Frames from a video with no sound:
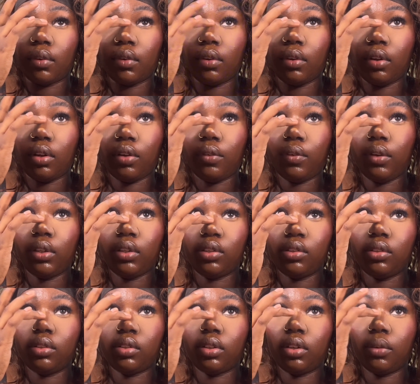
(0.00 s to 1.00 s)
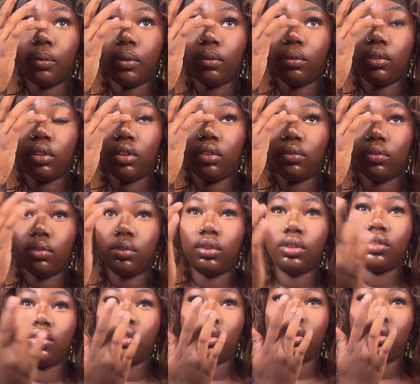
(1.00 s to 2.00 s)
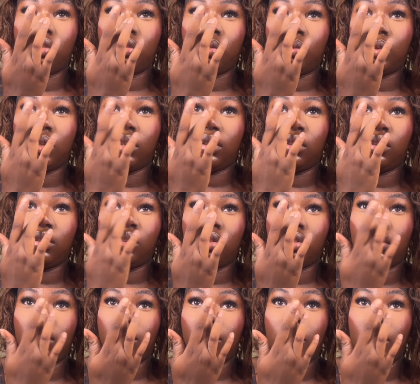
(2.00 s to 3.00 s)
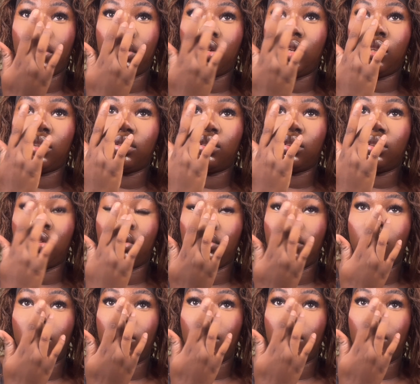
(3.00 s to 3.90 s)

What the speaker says: I feel like because it's gonna be reinforced like twice, it'll be like extra cute.